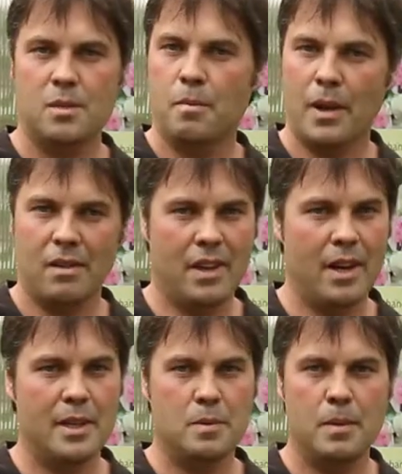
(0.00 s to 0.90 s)

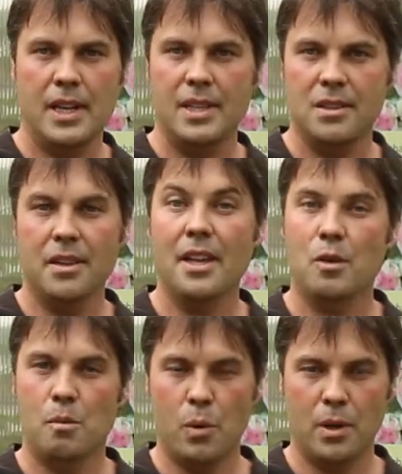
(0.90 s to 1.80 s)
butterflies, bees, and all the other
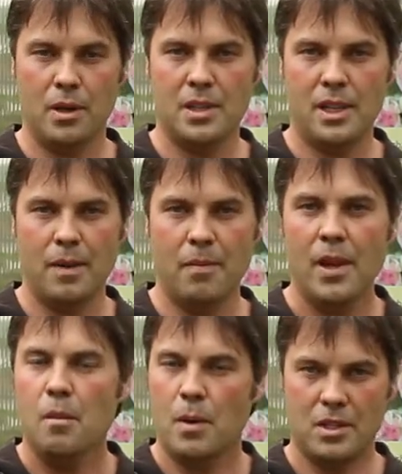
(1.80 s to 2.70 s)
important
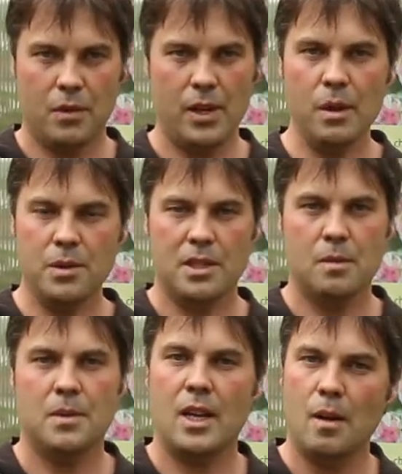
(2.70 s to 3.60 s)
parts of our
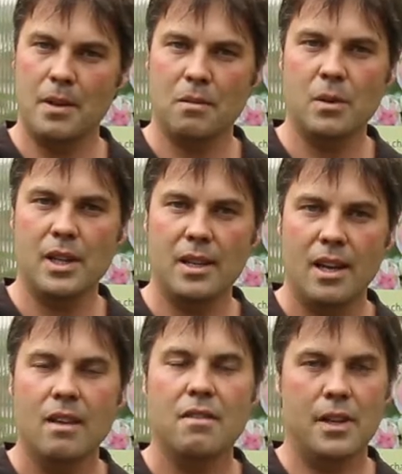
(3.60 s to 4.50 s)
ecosystem to come and really
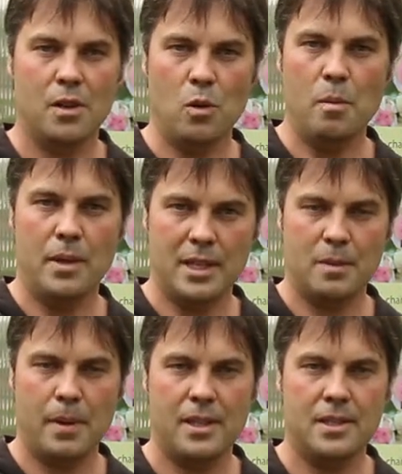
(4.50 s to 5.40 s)
feel at home in that
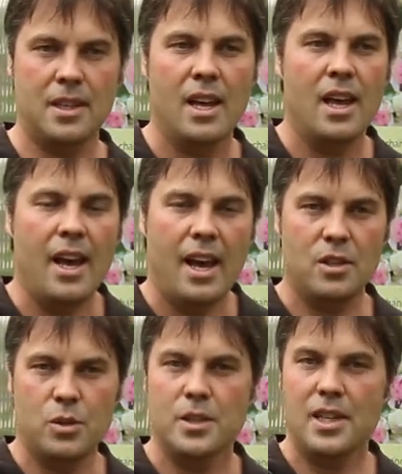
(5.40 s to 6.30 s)
space. And
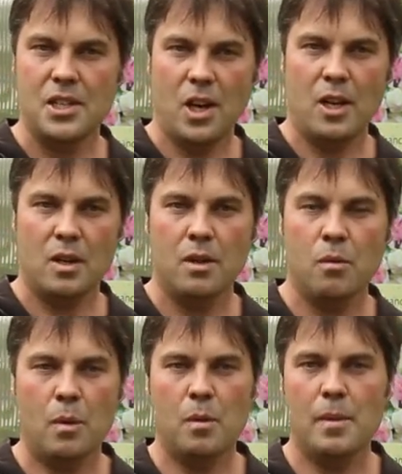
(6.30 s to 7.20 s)
so at Sage Garden,
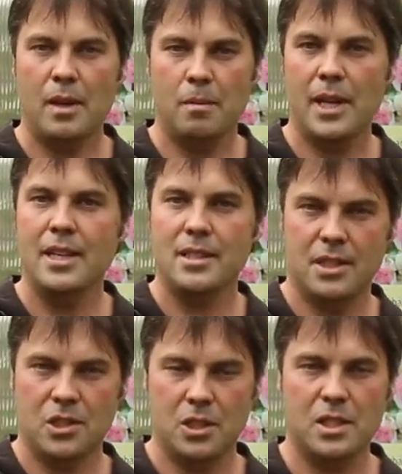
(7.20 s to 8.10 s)
when we're making plant
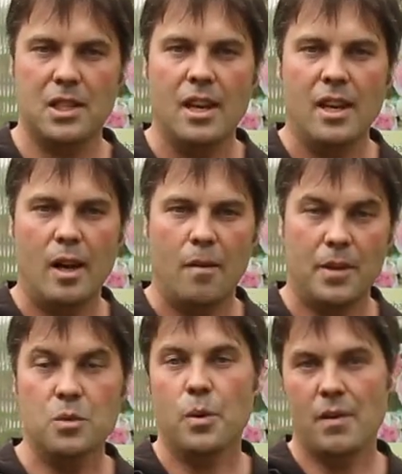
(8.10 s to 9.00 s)
decisions, this
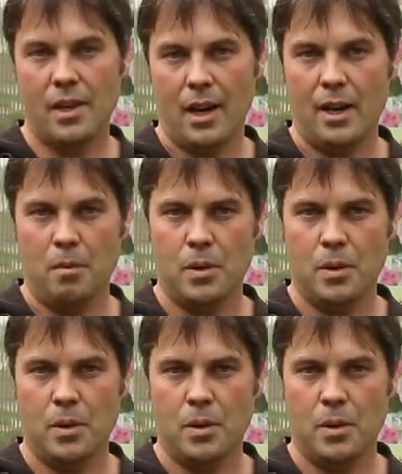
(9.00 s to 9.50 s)
is one of our guiding